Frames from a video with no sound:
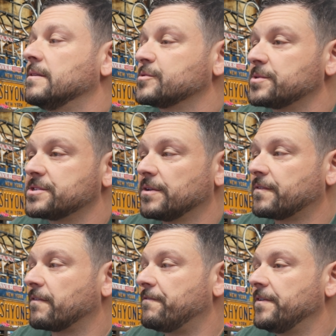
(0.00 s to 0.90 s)
This one sold
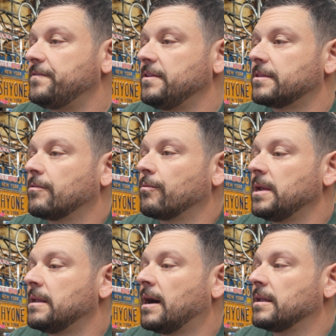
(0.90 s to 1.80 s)
for
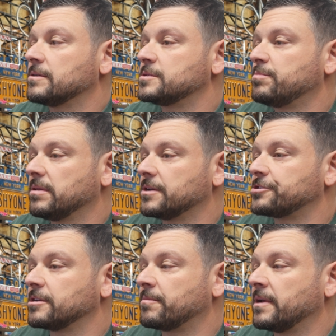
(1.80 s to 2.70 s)
$53 plus
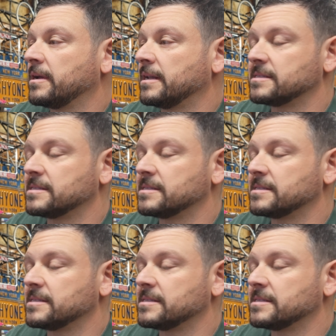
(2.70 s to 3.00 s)
shipping,